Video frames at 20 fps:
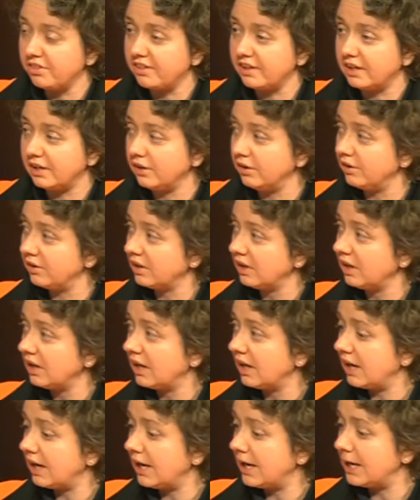And
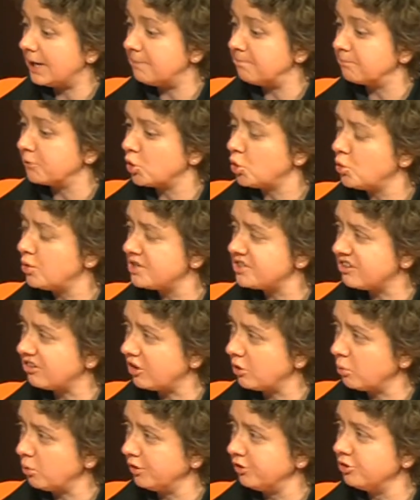who is it
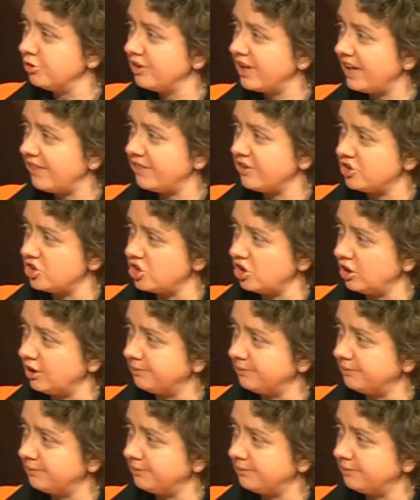that will do that this year?